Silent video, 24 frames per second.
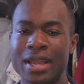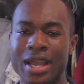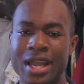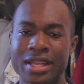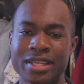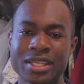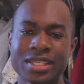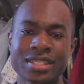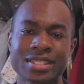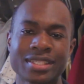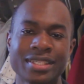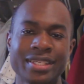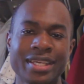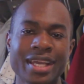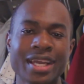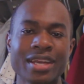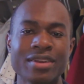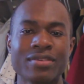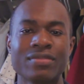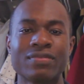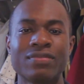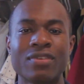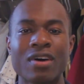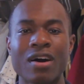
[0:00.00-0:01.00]
and just
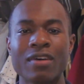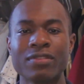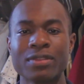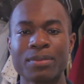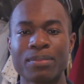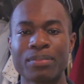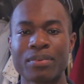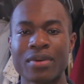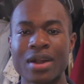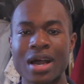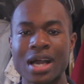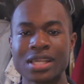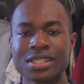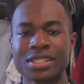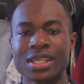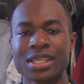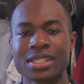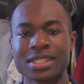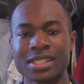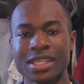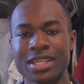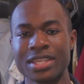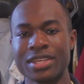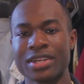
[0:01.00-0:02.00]
get involved in
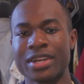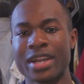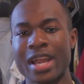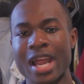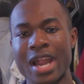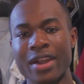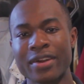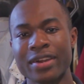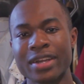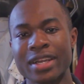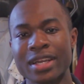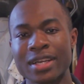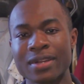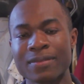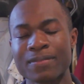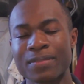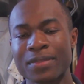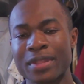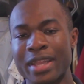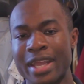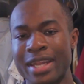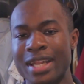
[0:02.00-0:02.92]
projects in your area.